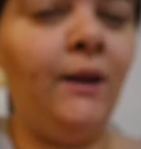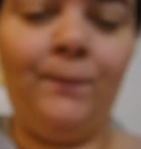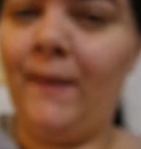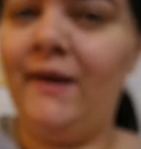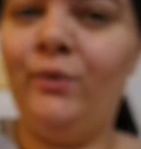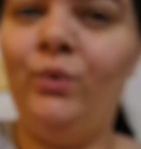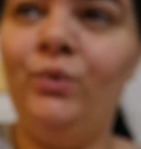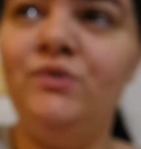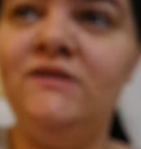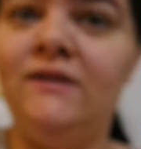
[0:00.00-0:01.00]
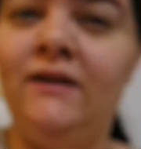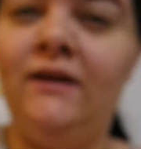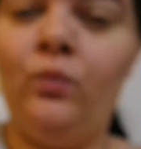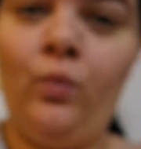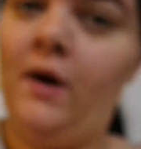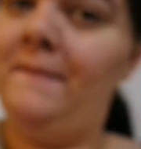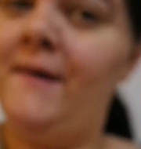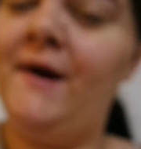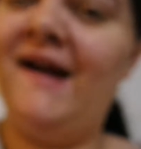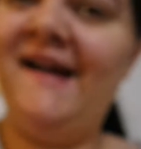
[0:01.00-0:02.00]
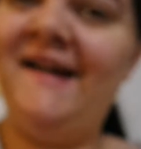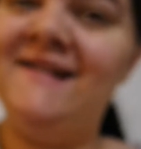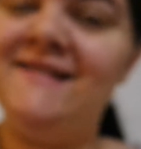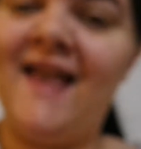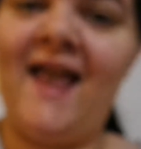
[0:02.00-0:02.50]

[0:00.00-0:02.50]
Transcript: and Michael's and Walmart.